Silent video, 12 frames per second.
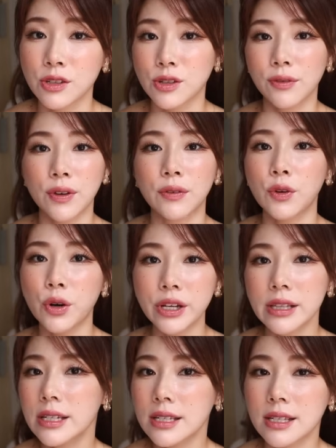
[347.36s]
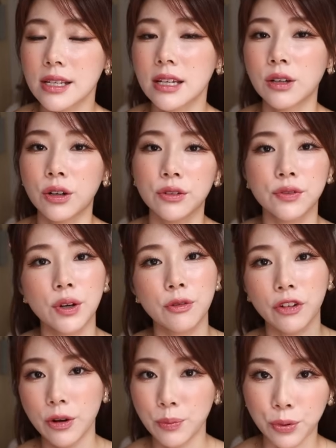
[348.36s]
So if you have oily skin or if you're
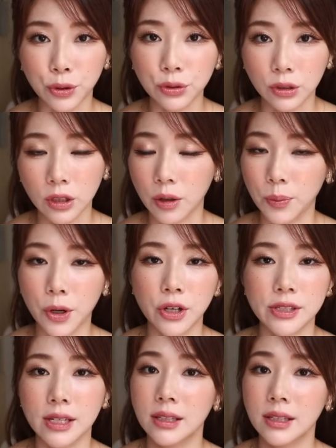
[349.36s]
very prone to clogged pores,